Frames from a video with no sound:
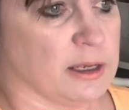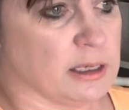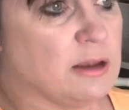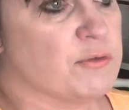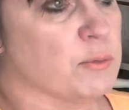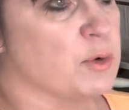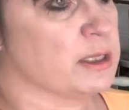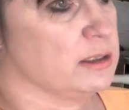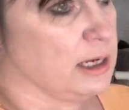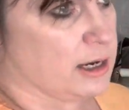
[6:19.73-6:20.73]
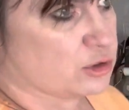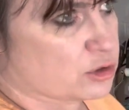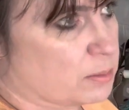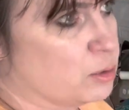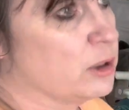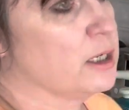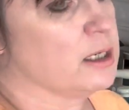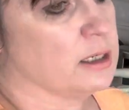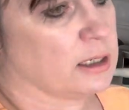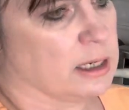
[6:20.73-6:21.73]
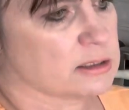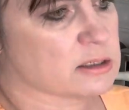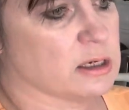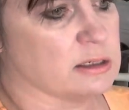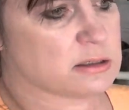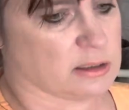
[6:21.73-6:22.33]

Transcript: even with the extra pudding, it gets nice,